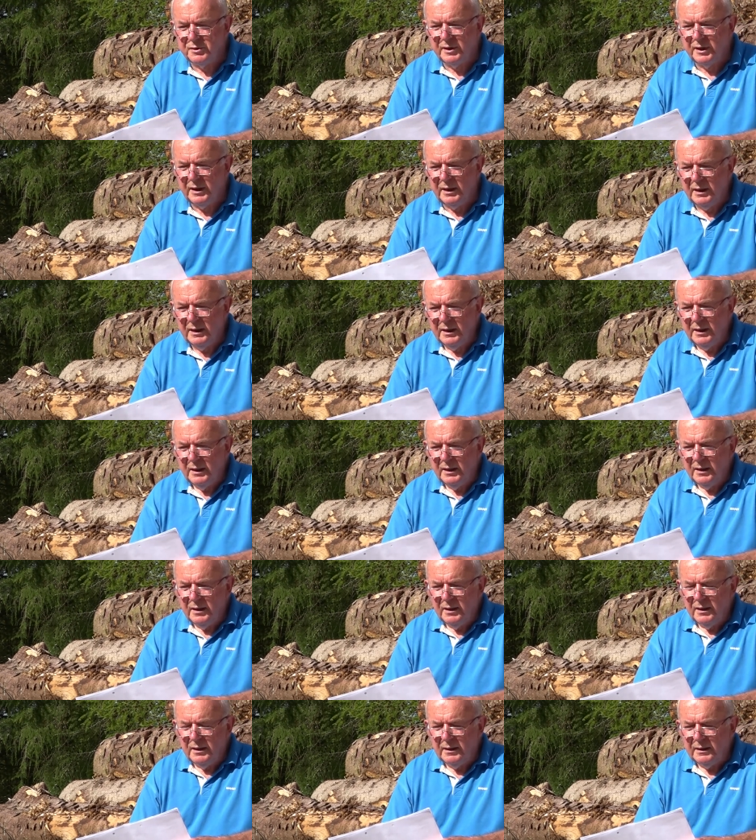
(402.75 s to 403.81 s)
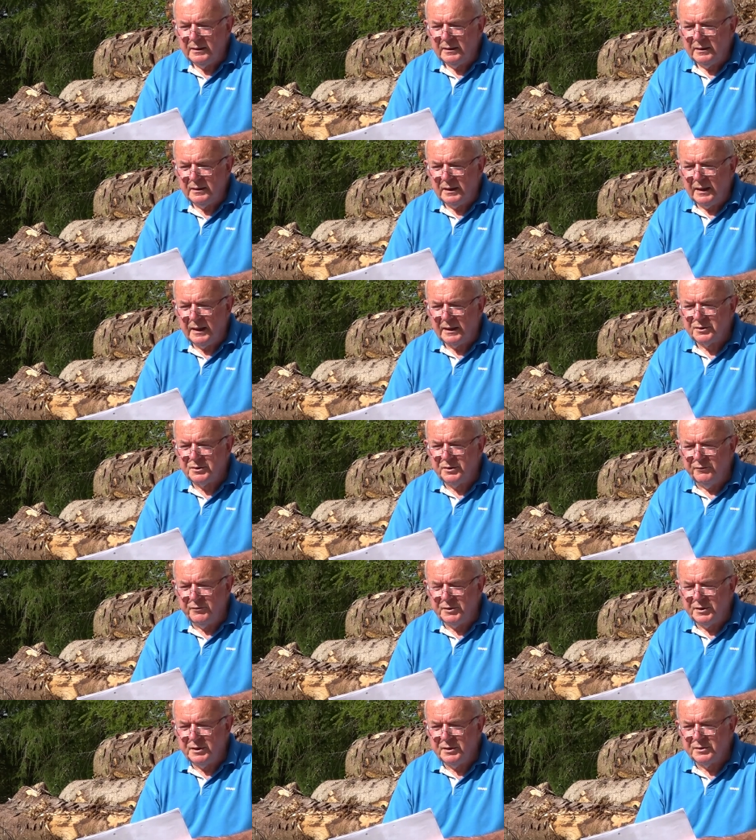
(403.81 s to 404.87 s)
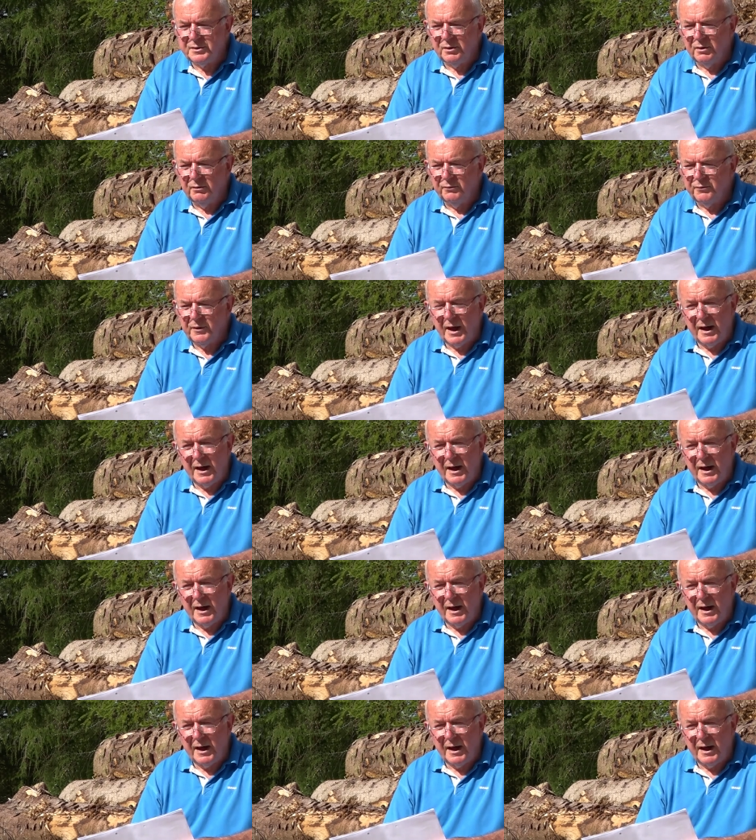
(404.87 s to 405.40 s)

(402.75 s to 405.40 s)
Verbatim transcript: the activities of